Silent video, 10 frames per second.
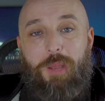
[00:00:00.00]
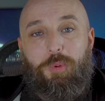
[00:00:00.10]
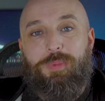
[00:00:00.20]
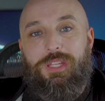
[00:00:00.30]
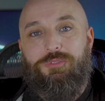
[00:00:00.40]
I
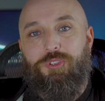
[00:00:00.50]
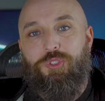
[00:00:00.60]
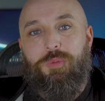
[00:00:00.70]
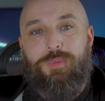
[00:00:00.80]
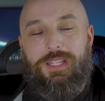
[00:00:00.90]
will be the
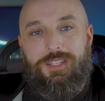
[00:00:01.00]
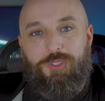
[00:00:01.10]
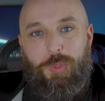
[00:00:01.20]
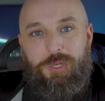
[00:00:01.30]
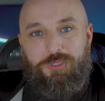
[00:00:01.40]
first to admit
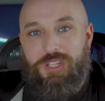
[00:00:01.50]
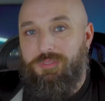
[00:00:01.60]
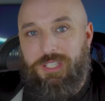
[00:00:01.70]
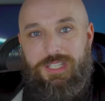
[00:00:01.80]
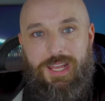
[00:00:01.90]
that Twitter is
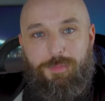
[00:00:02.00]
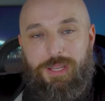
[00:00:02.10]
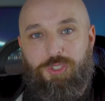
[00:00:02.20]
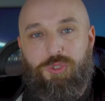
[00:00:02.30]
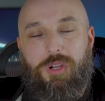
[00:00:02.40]
definitely not
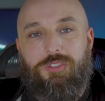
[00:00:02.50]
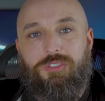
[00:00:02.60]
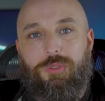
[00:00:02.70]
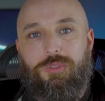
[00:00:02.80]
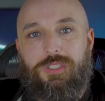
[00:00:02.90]
my strong
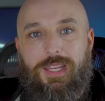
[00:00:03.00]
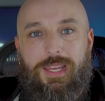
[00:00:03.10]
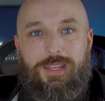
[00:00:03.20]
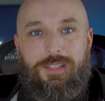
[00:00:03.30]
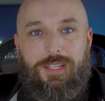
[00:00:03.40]
suit,
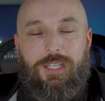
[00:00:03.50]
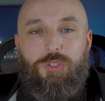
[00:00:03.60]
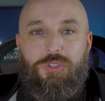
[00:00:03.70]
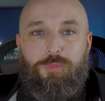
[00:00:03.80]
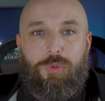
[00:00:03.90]
and I
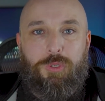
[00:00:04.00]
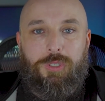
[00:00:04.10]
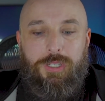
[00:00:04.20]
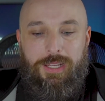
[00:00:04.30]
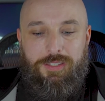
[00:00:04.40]
use it
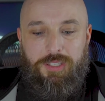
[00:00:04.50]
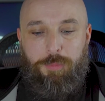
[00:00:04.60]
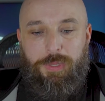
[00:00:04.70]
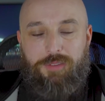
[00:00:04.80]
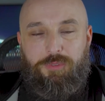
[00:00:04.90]
more as
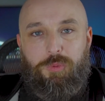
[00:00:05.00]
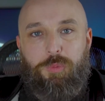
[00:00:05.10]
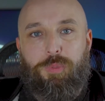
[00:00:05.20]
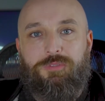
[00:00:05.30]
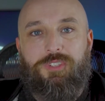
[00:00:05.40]
a platform
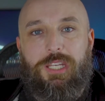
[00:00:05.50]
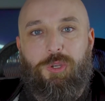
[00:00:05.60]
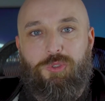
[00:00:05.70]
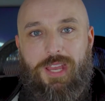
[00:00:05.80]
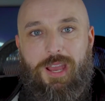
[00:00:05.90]
to put
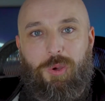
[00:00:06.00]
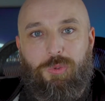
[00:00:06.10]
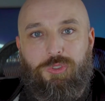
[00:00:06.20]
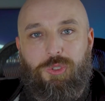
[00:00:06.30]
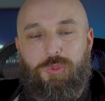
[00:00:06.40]
videos
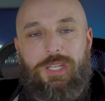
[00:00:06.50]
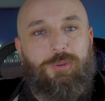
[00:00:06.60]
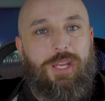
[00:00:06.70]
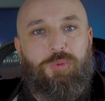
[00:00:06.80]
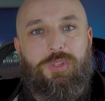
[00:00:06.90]
out, to
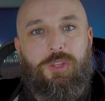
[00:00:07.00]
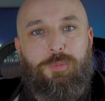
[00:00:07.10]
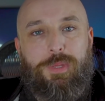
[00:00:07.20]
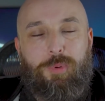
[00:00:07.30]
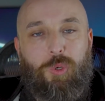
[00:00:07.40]
interact with
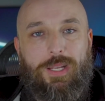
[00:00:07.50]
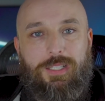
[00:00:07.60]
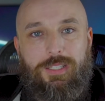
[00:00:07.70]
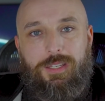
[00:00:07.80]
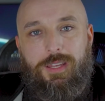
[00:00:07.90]
other people
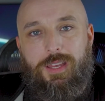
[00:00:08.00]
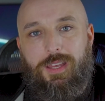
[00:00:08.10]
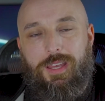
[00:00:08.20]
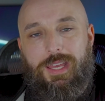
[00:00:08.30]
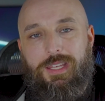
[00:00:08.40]
quickly,
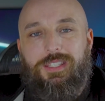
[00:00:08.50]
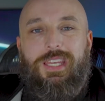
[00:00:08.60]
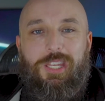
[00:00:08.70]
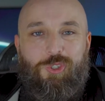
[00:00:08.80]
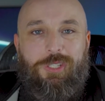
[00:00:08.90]
and
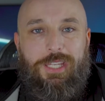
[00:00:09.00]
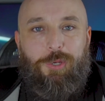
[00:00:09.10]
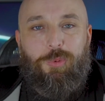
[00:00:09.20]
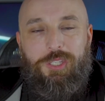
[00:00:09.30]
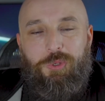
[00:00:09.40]
occasionally
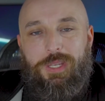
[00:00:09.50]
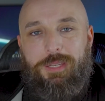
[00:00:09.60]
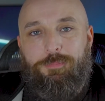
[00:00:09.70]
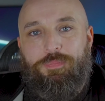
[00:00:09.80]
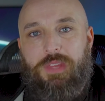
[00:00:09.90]
get a retweet.